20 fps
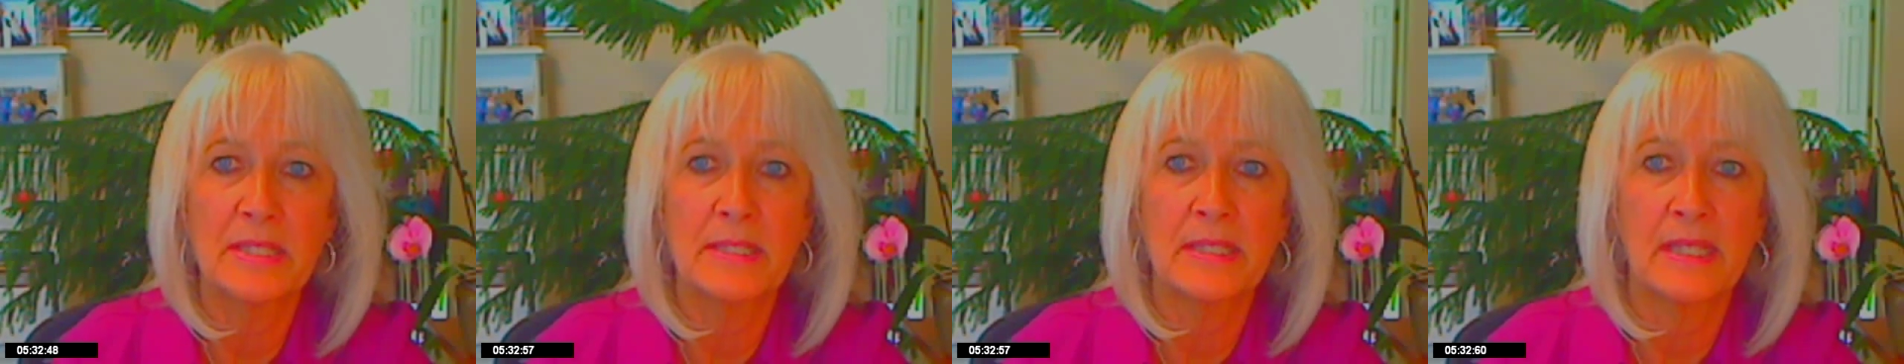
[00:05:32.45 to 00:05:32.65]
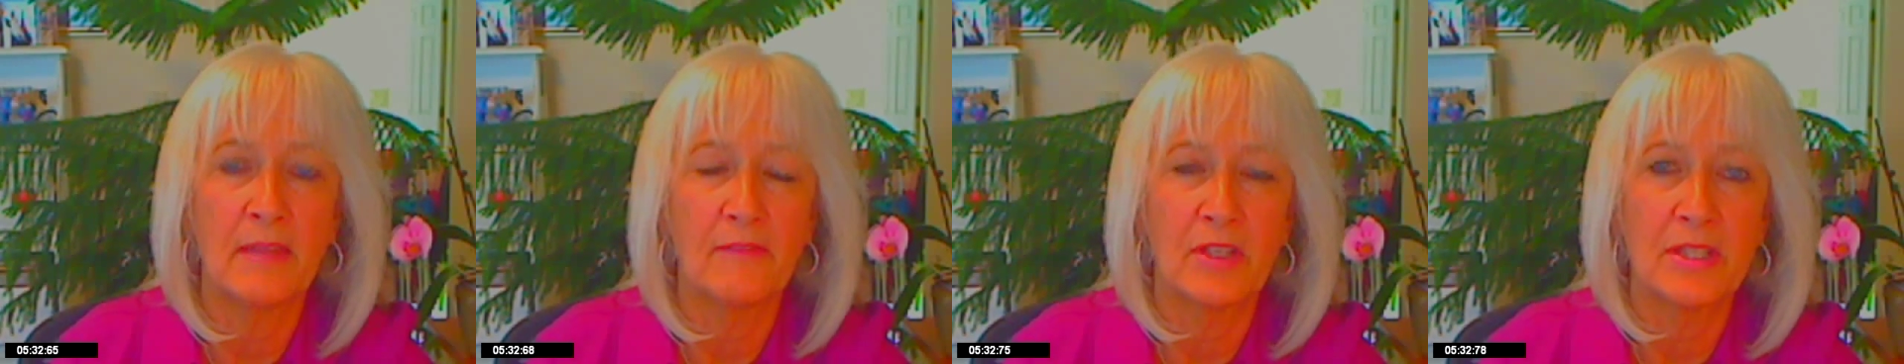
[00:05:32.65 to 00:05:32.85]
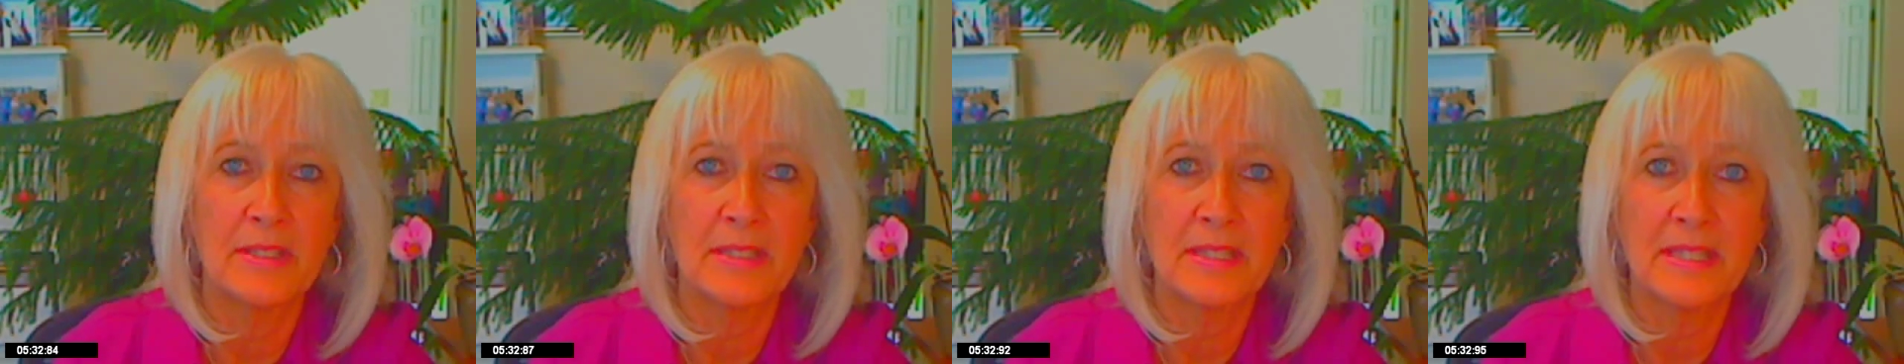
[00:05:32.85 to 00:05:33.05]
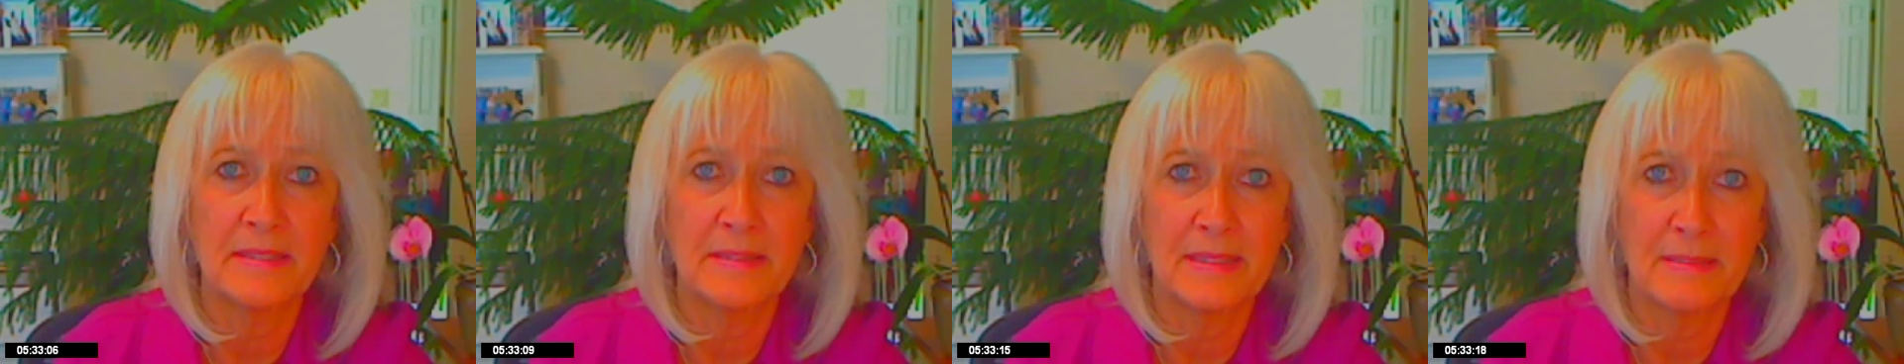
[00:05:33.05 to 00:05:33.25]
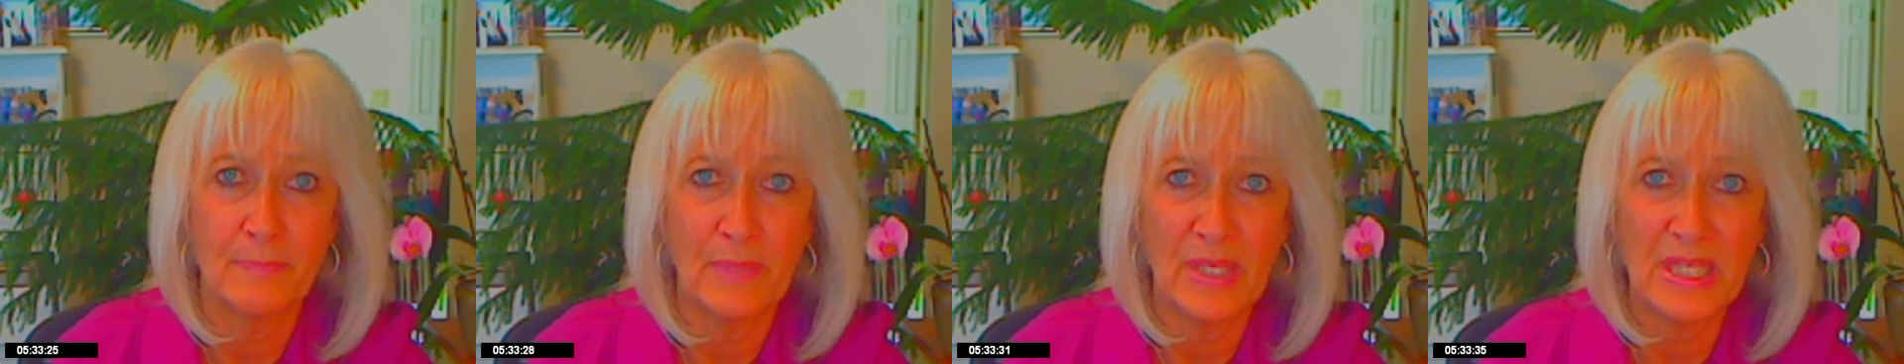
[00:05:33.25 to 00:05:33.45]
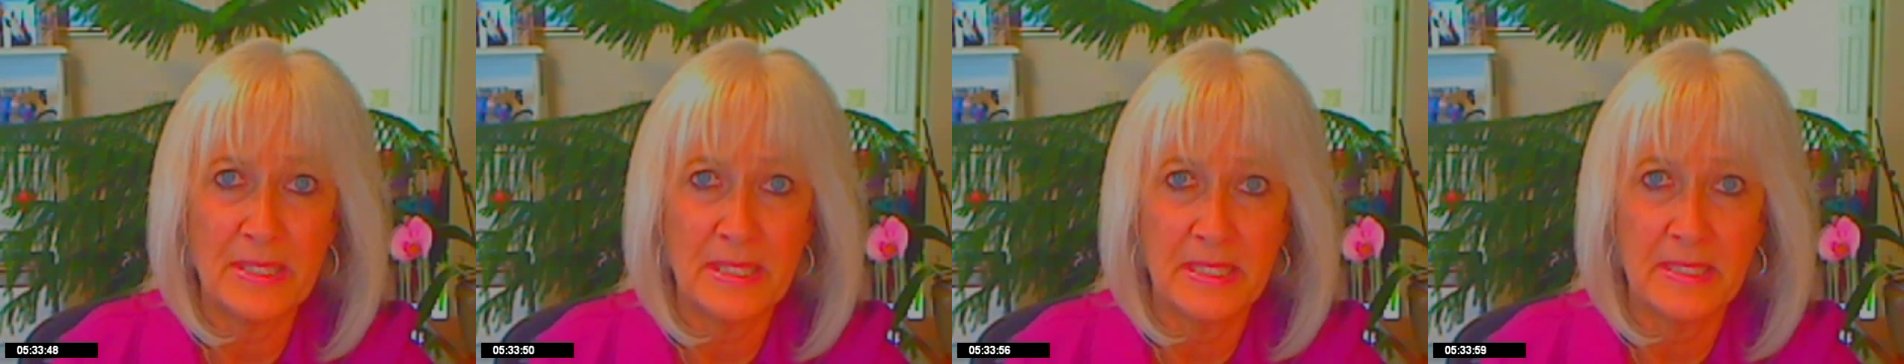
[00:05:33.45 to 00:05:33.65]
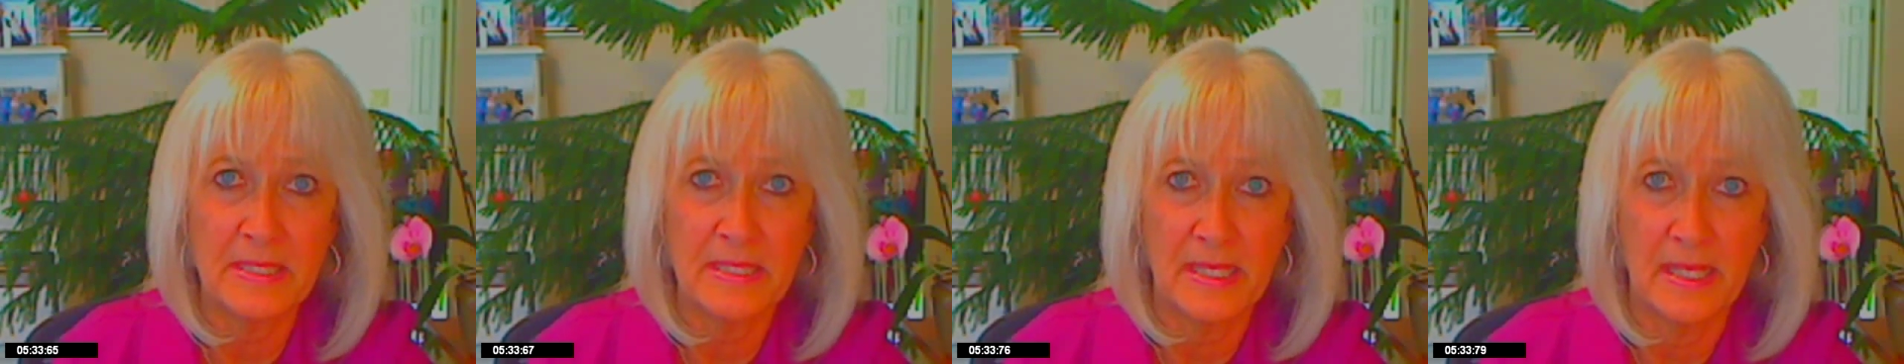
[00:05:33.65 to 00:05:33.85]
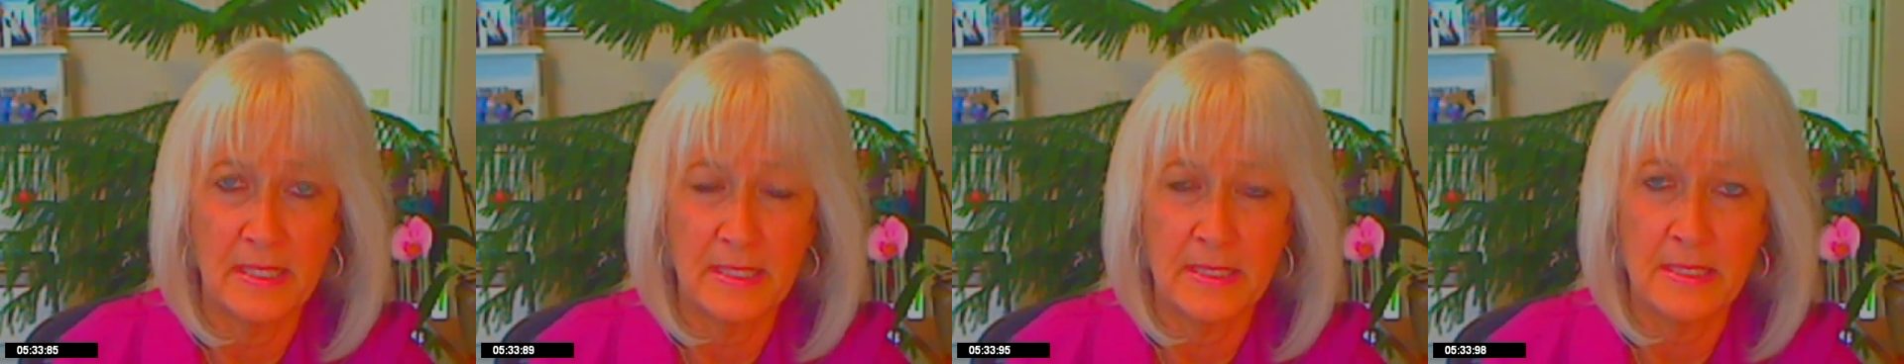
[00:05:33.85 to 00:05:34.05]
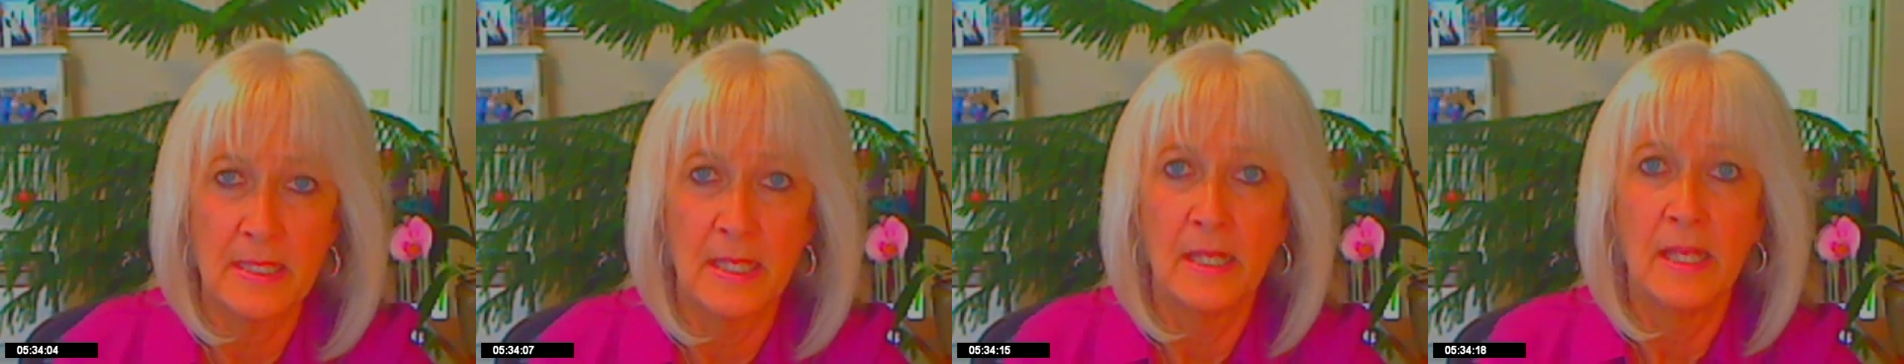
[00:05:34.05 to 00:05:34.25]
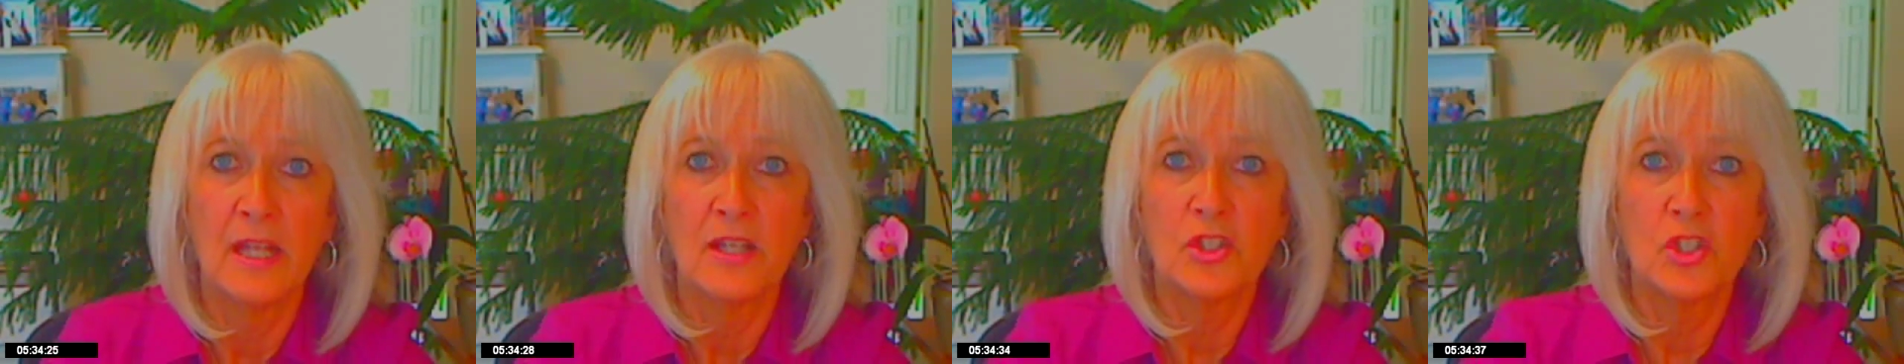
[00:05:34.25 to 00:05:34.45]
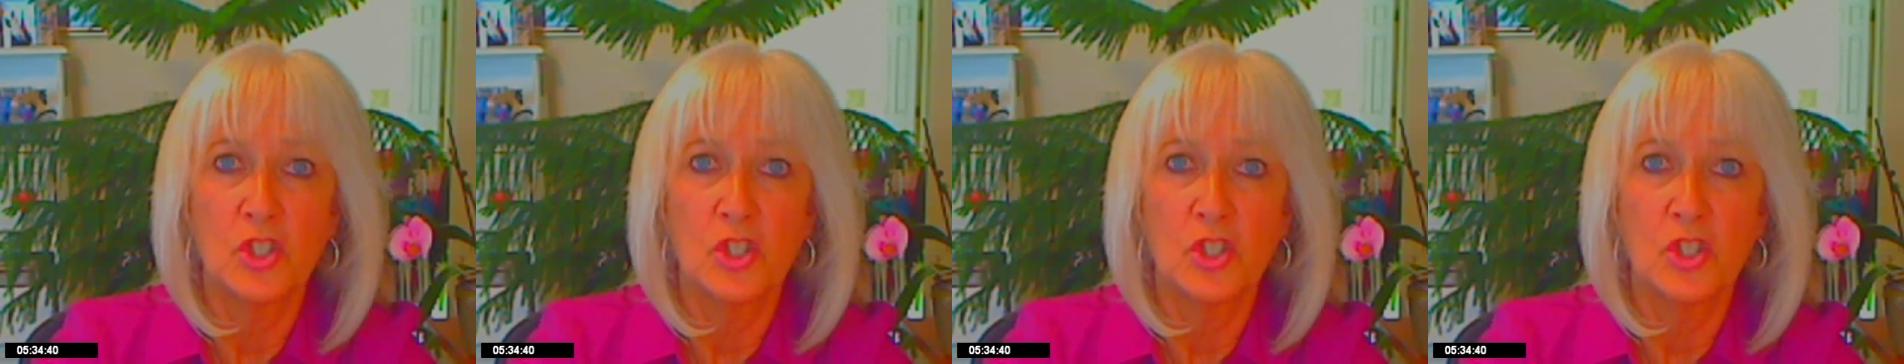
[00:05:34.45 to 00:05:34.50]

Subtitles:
as Kevin Spacey says,